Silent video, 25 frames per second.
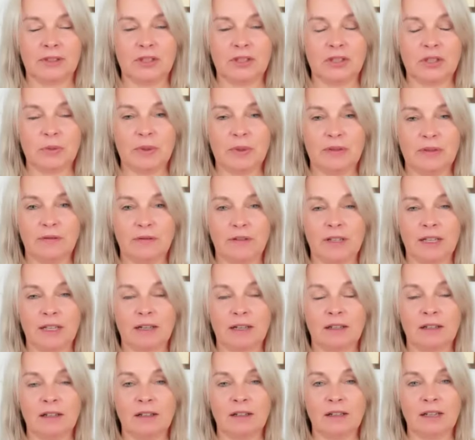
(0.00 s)
Should be
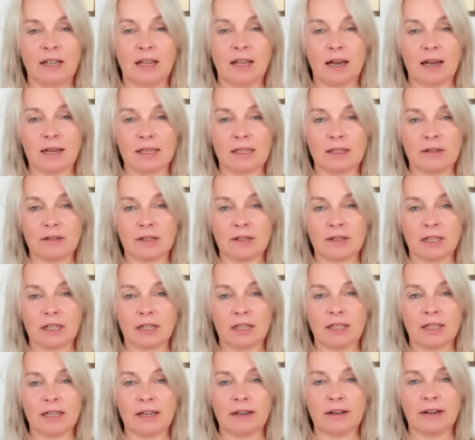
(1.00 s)
feeling a lot lighter and
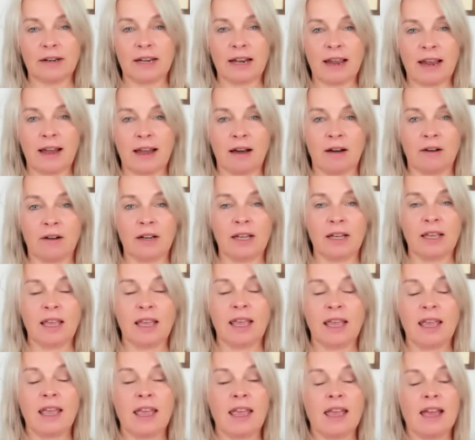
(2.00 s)
clearer now
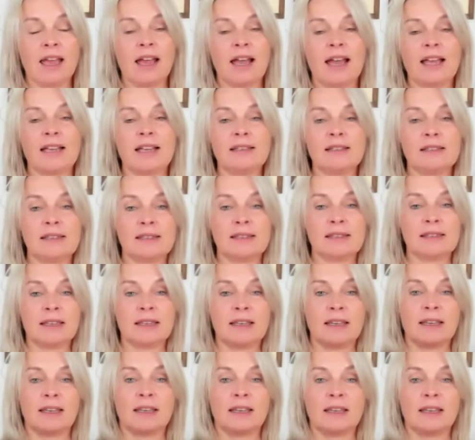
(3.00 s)
as